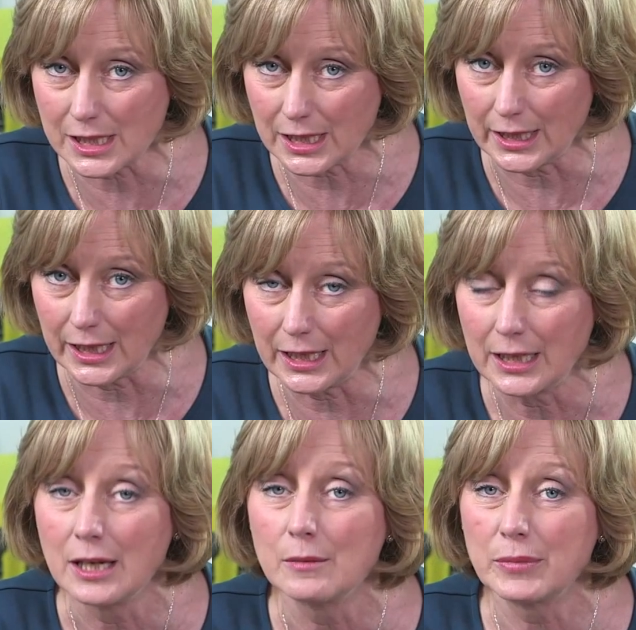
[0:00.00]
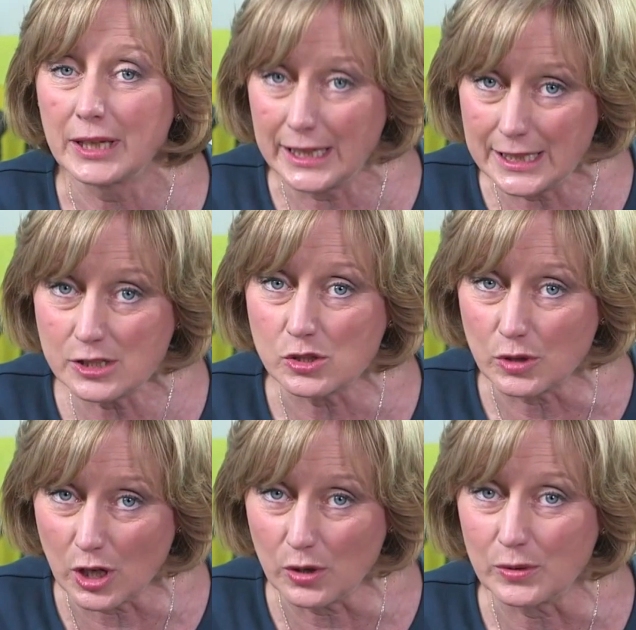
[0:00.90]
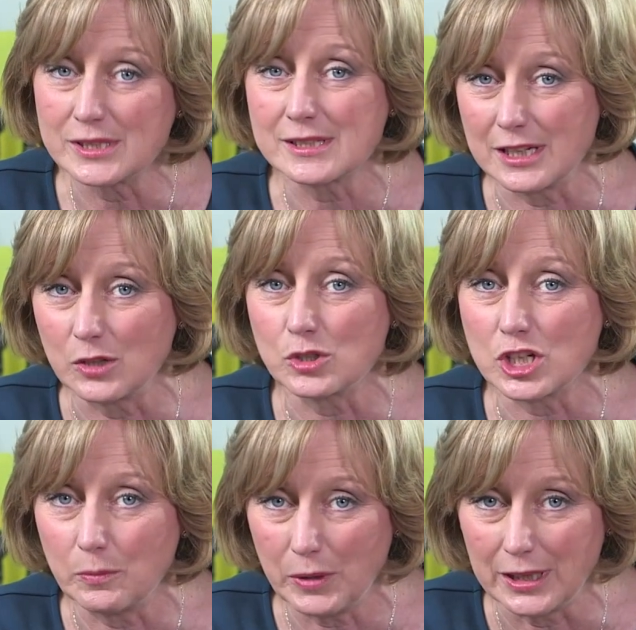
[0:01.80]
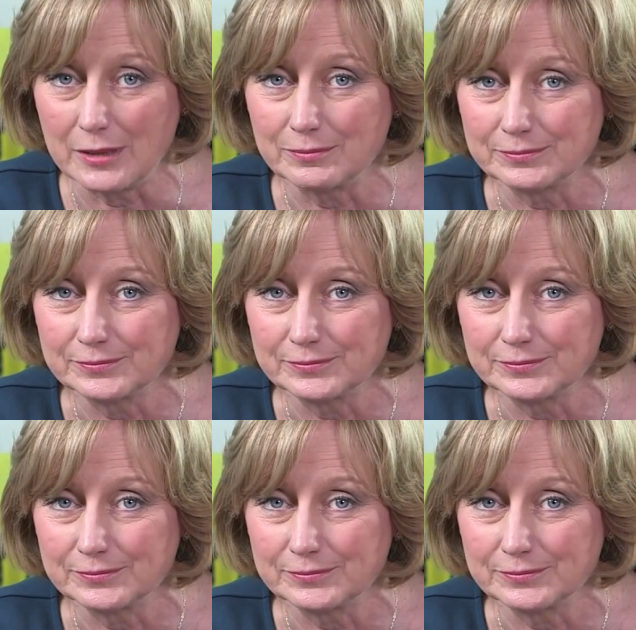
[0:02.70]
to clear, please do go and see your GP.